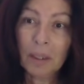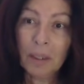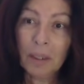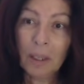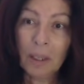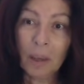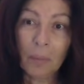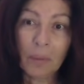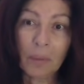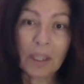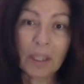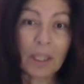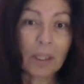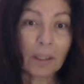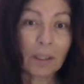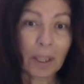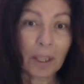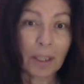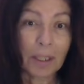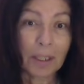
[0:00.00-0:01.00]
and we think
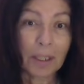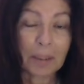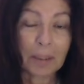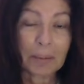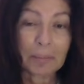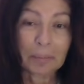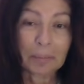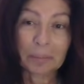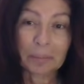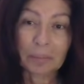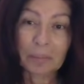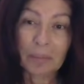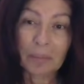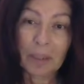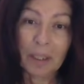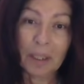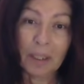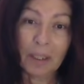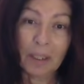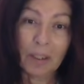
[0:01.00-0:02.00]
alike.
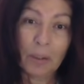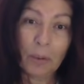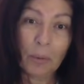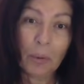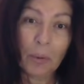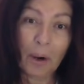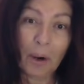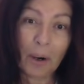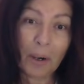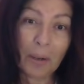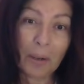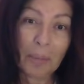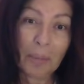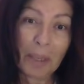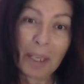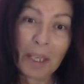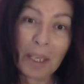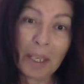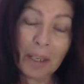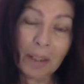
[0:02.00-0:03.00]
You are
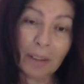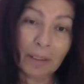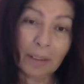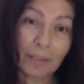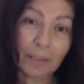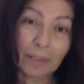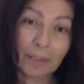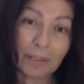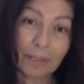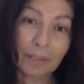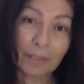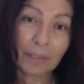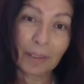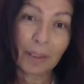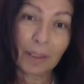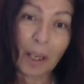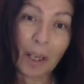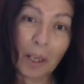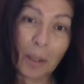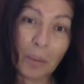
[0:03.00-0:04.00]
me,
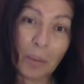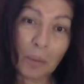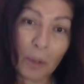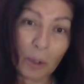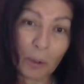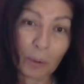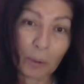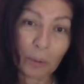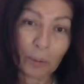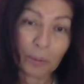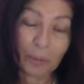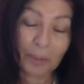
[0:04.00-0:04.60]
and I am you.